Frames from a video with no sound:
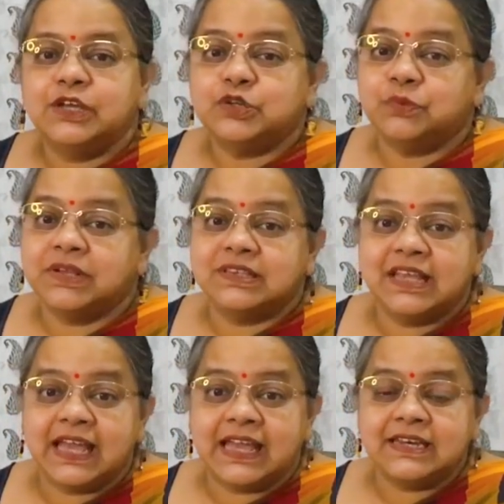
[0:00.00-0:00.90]
Towards the
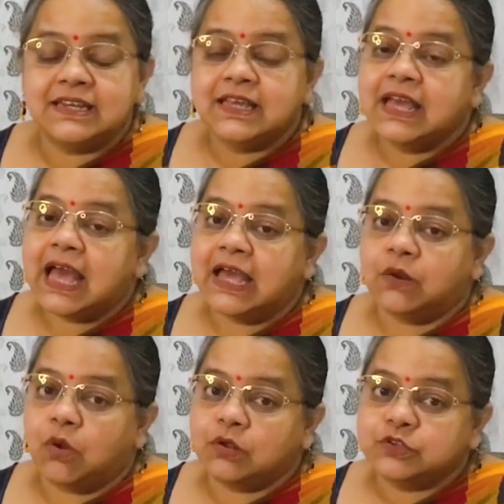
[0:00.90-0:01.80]
end, I'll
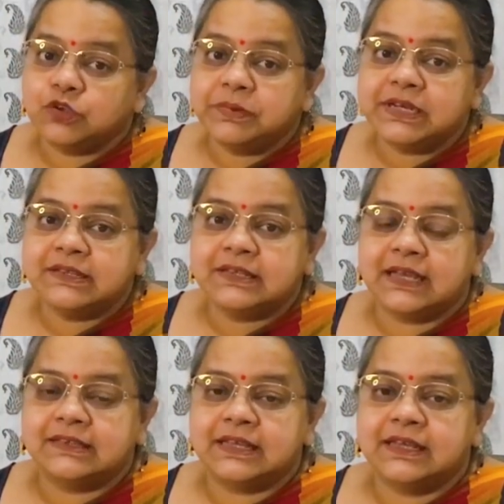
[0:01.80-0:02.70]
also be
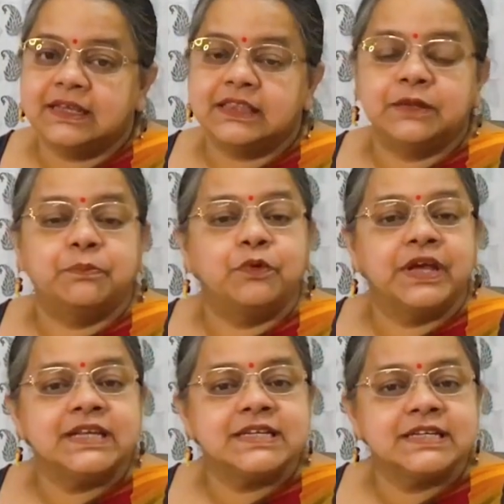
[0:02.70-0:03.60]
discussing the
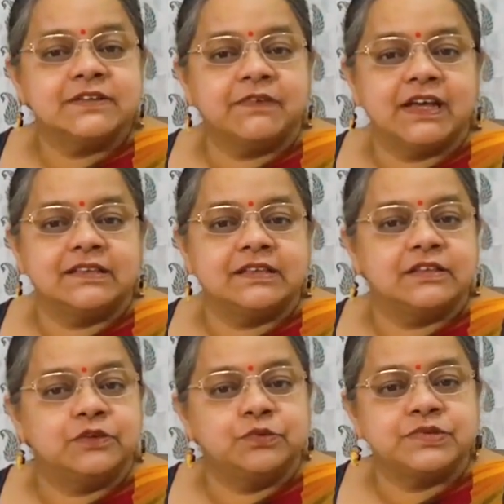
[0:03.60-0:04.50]
poetic devices
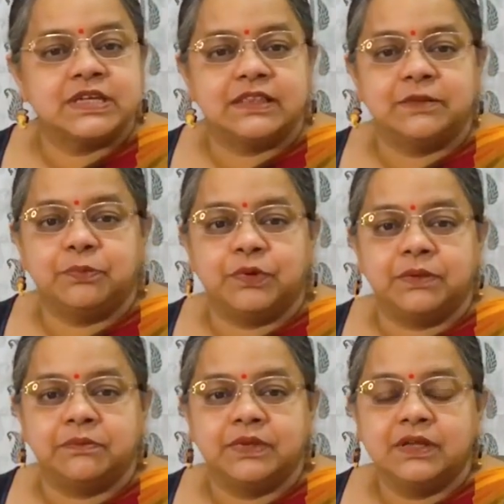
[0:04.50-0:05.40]
used in the
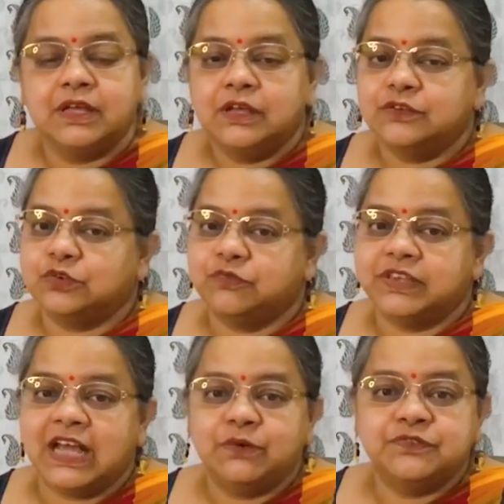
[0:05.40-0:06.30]
poem. So
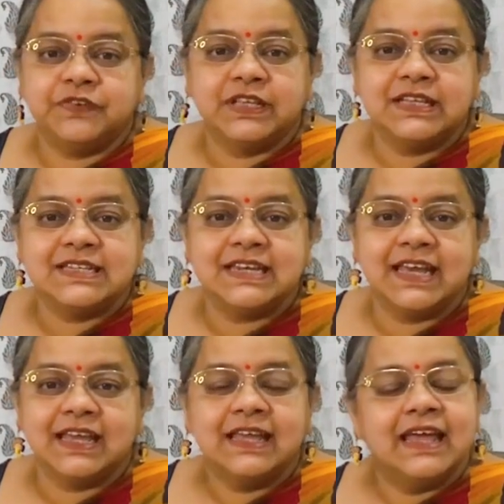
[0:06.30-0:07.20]
without further delay,
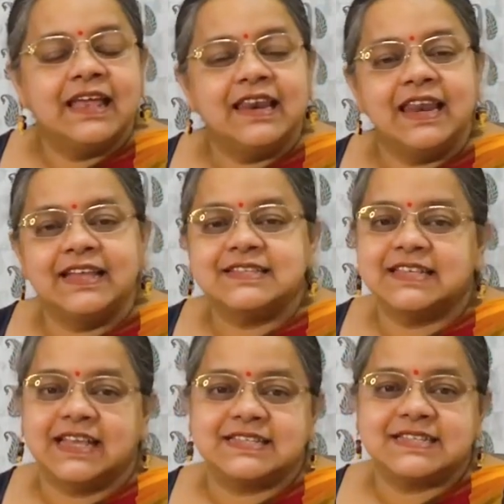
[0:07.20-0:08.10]
let's
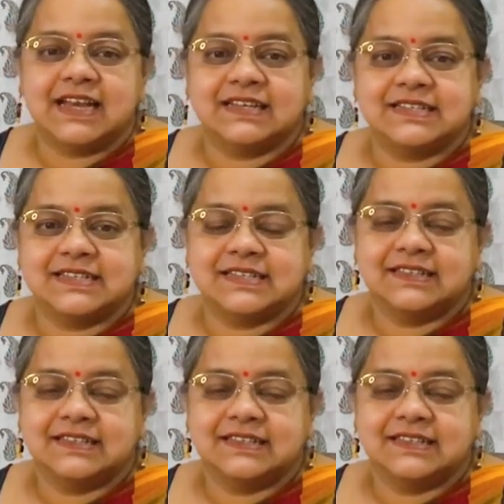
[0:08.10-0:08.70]
get started.